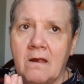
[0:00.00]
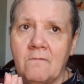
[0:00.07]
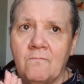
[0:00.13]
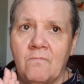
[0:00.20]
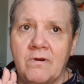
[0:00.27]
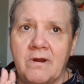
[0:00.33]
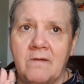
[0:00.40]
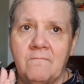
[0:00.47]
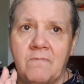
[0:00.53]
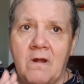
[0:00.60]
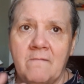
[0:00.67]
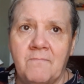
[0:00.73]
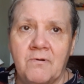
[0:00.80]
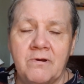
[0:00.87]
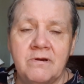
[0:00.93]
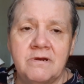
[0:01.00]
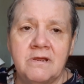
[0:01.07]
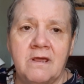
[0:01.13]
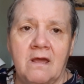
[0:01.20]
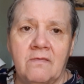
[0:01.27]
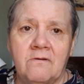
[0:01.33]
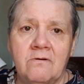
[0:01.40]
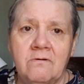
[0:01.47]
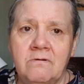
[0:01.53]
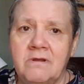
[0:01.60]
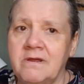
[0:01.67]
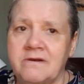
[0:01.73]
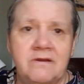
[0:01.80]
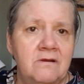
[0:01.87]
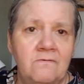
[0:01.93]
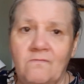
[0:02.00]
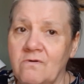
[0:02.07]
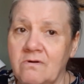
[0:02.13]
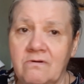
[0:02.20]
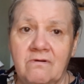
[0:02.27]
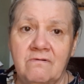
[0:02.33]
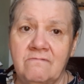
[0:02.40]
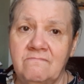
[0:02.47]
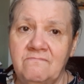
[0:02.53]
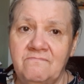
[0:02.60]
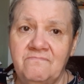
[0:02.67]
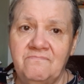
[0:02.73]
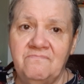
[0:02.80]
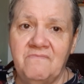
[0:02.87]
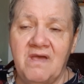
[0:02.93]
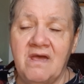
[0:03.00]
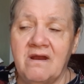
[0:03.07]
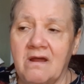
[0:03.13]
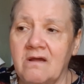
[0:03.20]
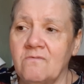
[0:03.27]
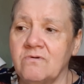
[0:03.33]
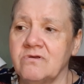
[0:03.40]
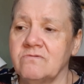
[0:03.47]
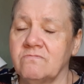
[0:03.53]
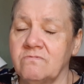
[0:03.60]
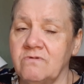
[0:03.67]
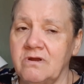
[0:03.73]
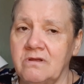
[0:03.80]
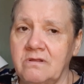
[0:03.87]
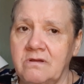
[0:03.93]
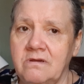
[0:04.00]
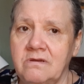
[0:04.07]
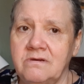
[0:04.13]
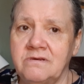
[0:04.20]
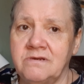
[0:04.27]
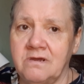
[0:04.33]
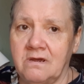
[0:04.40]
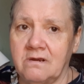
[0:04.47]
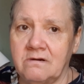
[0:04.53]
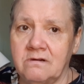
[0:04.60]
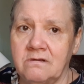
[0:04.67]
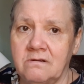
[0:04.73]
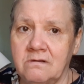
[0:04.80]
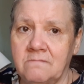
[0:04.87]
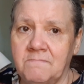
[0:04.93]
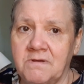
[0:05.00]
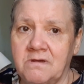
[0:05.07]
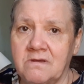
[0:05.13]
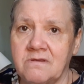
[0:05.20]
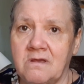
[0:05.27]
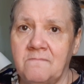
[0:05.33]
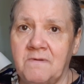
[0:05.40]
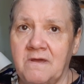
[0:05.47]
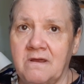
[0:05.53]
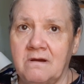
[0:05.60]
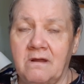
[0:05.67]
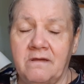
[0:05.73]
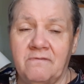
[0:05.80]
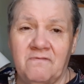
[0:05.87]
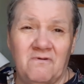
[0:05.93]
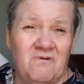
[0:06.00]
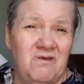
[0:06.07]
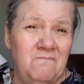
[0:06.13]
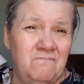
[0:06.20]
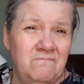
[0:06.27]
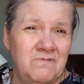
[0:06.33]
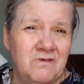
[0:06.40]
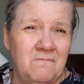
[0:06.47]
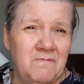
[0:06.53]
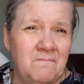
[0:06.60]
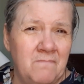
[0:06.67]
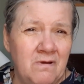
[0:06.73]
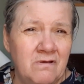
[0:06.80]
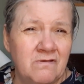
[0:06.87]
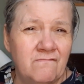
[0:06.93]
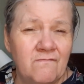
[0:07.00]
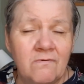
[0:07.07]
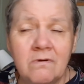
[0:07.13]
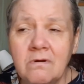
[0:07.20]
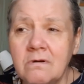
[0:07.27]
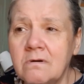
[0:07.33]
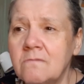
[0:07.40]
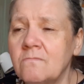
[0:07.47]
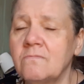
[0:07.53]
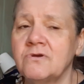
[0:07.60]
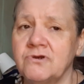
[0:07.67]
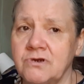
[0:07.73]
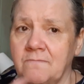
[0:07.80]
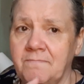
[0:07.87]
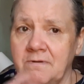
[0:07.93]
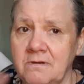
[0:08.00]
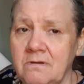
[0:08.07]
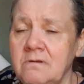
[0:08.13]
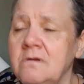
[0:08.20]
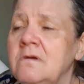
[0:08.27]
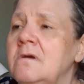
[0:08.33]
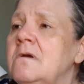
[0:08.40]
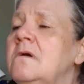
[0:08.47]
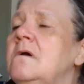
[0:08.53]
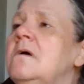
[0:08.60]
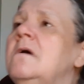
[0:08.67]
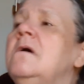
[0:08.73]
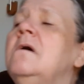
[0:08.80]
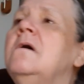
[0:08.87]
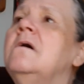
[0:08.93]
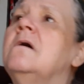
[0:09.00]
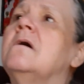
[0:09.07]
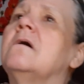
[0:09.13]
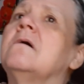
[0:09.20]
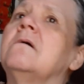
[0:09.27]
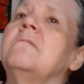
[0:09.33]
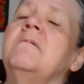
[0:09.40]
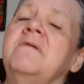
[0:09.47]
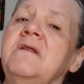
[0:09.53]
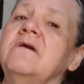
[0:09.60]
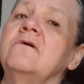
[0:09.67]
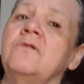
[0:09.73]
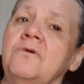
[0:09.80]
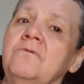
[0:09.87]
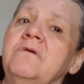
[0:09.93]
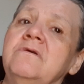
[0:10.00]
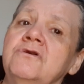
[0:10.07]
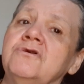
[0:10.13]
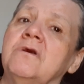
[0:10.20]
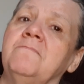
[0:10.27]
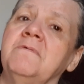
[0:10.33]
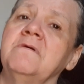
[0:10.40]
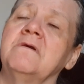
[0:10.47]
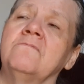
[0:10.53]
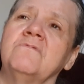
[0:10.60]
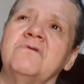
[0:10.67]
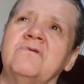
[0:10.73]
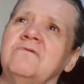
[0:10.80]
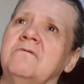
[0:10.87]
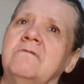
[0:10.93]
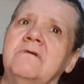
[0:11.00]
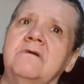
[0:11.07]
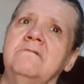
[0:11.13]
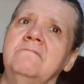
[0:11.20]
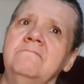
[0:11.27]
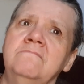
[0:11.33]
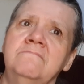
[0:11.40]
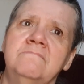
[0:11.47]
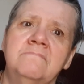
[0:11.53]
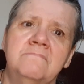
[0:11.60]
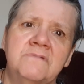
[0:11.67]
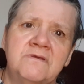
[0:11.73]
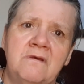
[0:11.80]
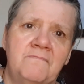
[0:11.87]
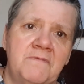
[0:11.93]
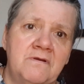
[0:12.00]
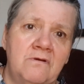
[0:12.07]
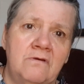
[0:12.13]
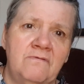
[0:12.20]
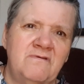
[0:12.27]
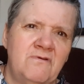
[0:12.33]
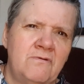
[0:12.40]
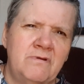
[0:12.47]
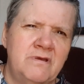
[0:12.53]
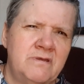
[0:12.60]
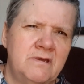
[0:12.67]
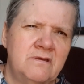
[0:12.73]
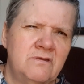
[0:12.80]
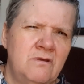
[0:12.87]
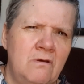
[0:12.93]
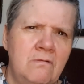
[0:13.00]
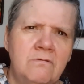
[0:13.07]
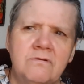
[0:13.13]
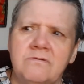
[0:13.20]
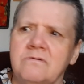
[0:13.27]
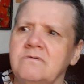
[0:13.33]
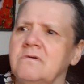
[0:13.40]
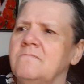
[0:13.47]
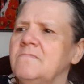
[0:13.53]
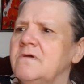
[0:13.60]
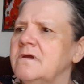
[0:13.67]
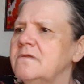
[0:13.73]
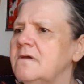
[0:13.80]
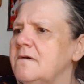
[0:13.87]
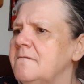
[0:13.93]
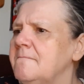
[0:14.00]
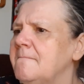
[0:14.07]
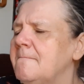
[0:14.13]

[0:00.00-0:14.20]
when I put it together, it didn't work. And I was really ticked, because I paid like 30 something bucks for it with shipping. I mean, including shipping, it was 30 something, $36 or something like that.